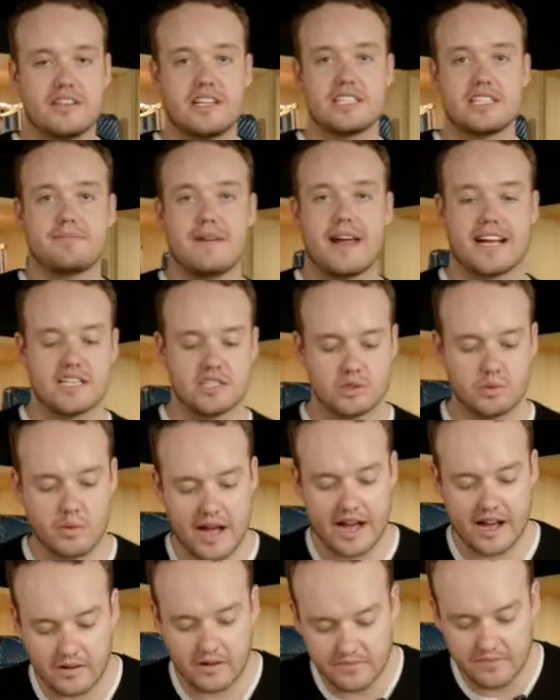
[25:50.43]
around dust bag as
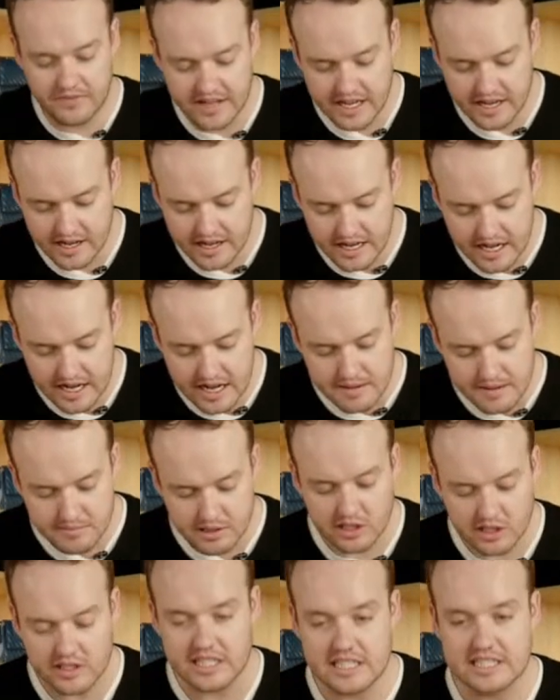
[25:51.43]
well.
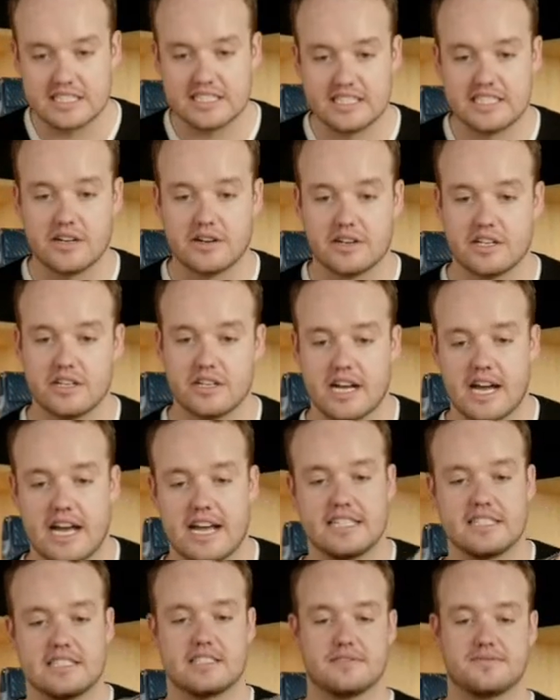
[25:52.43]
But look at this interior, you
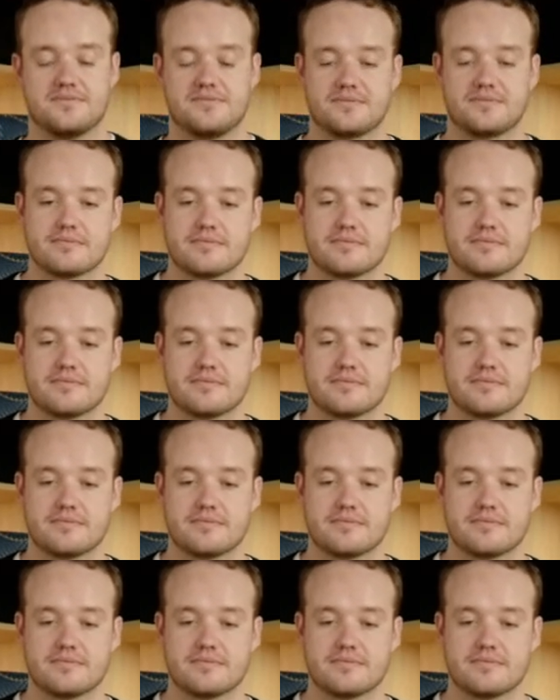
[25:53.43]
guys.